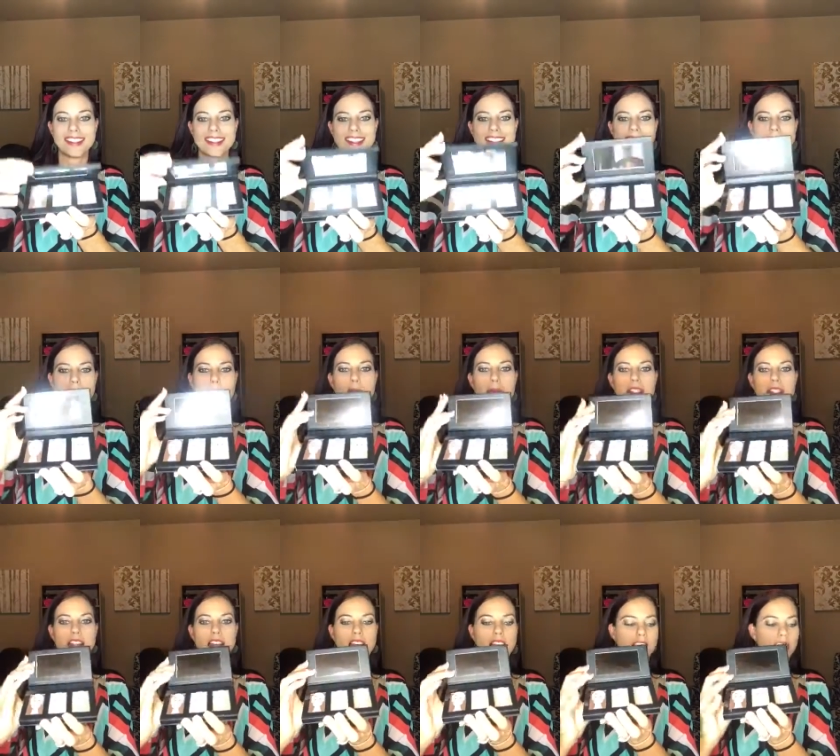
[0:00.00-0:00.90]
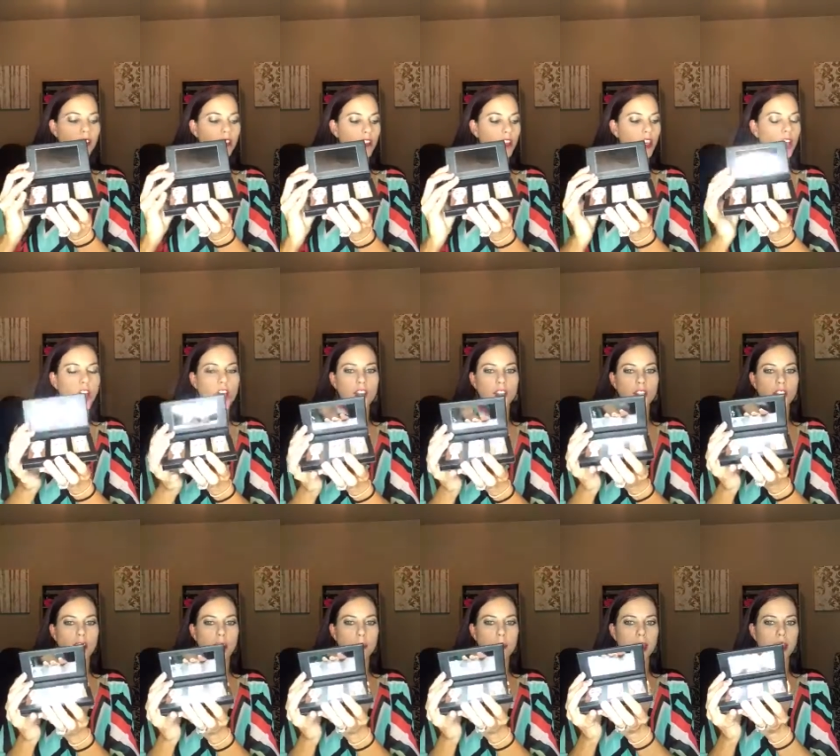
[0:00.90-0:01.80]
It's the same size,
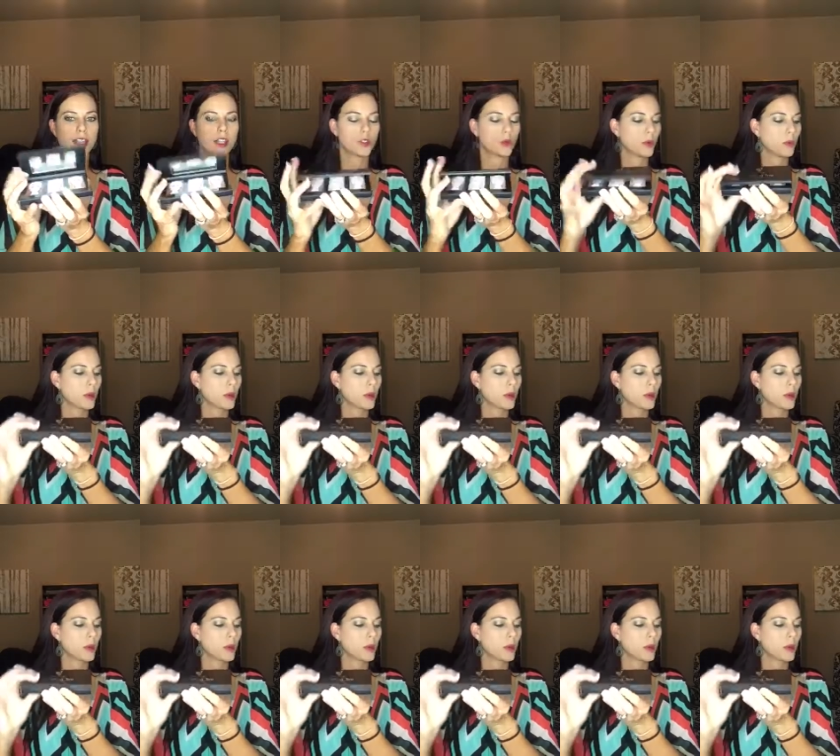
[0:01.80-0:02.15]
so that means